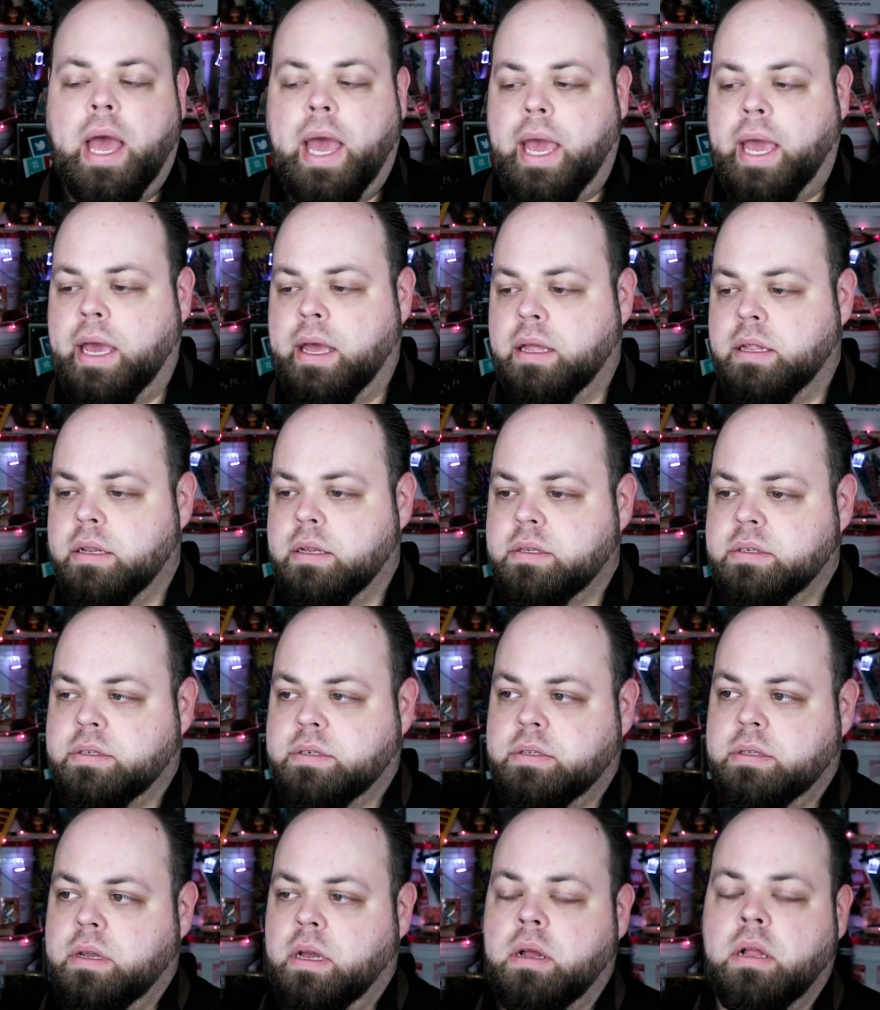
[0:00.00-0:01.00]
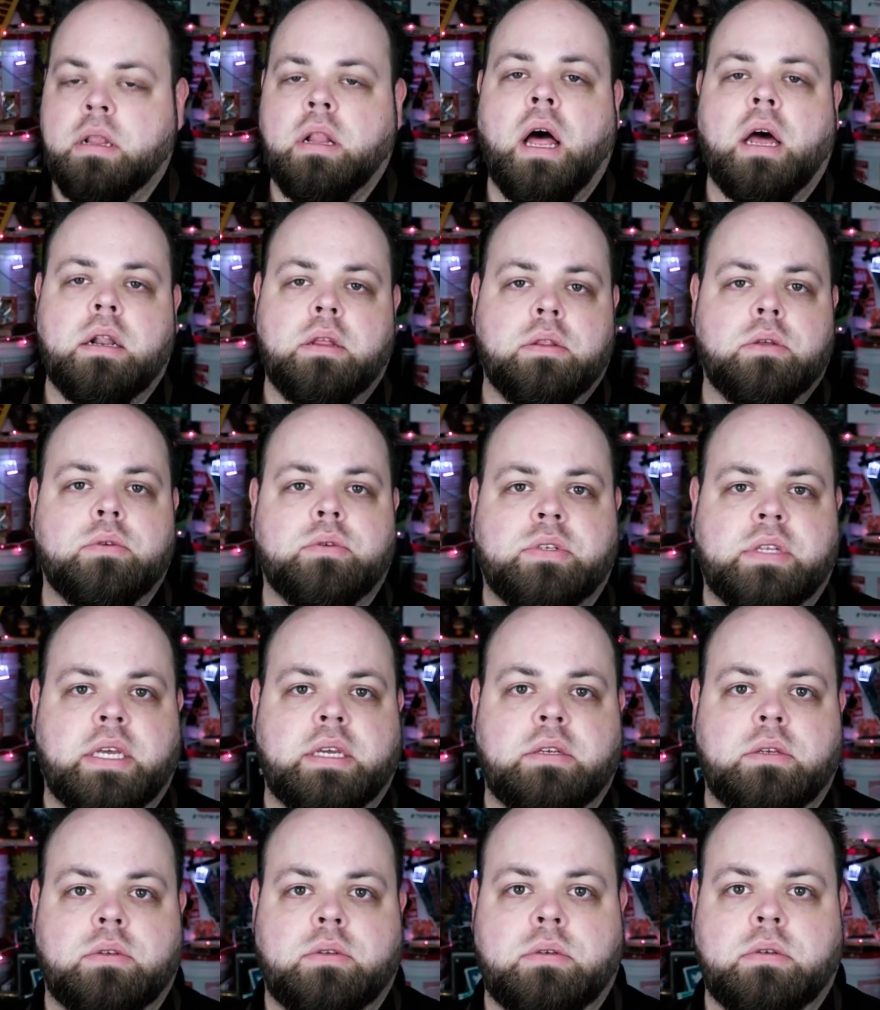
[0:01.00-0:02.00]
And a lot of those
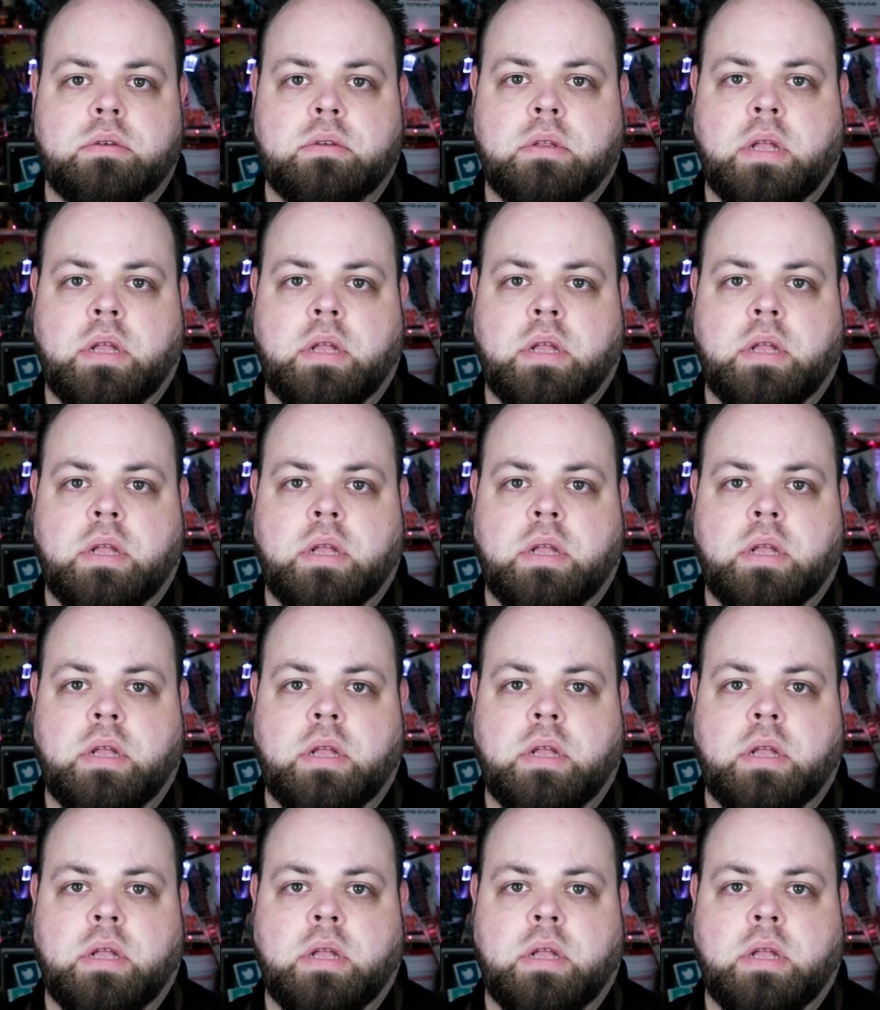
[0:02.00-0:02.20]
things,